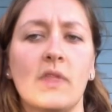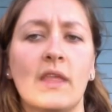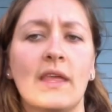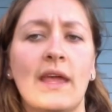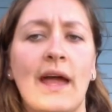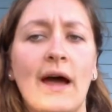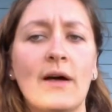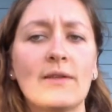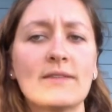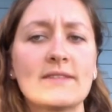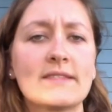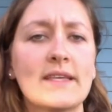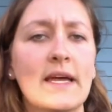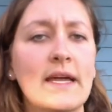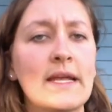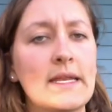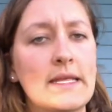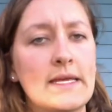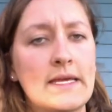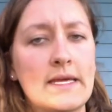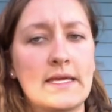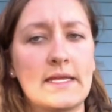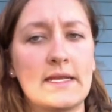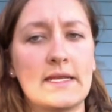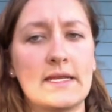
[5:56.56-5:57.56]
Outside
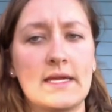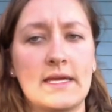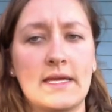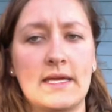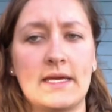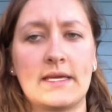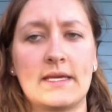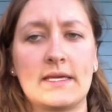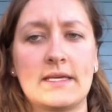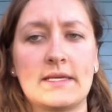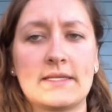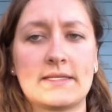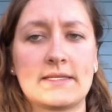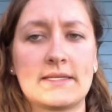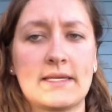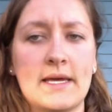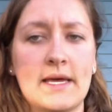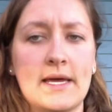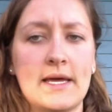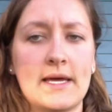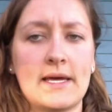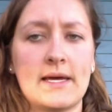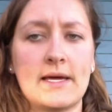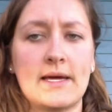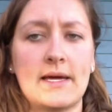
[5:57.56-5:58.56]
In is
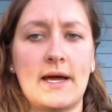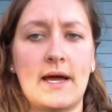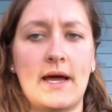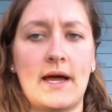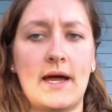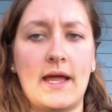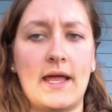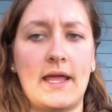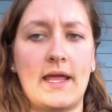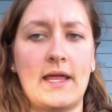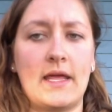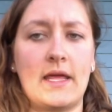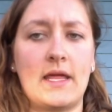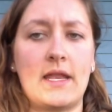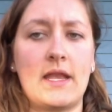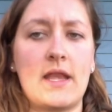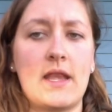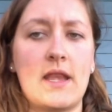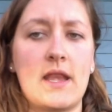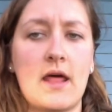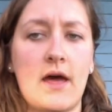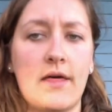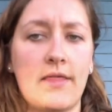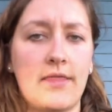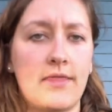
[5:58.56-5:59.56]

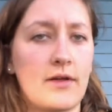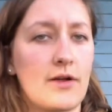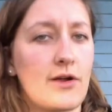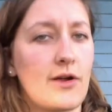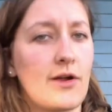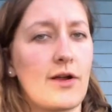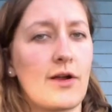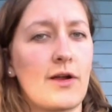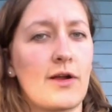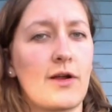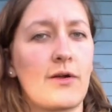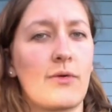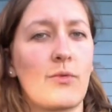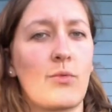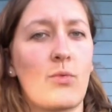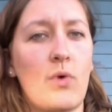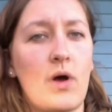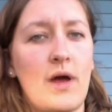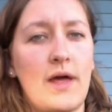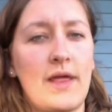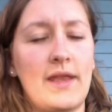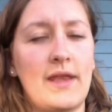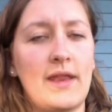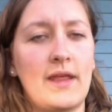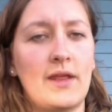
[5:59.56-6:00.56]
another
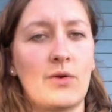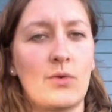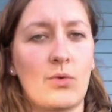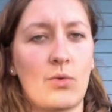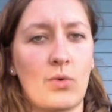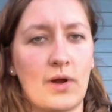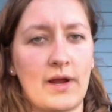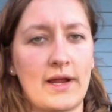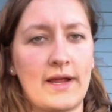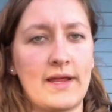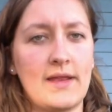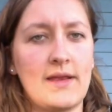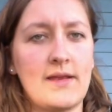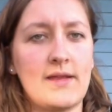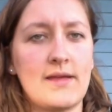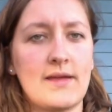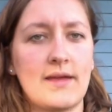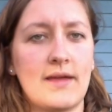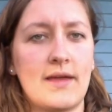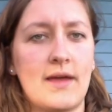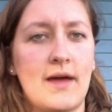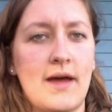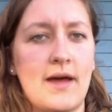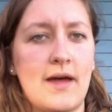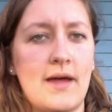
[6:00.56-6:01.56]
one in Oregon,
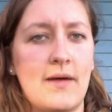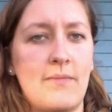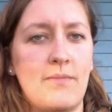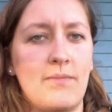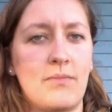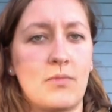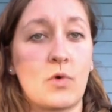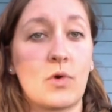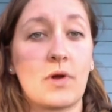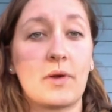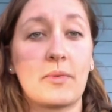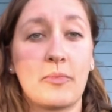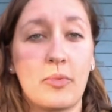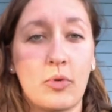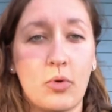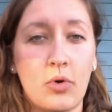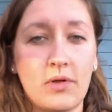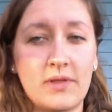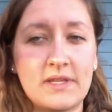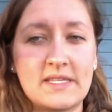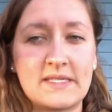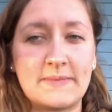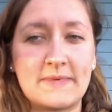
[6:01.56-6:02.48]
or in Portland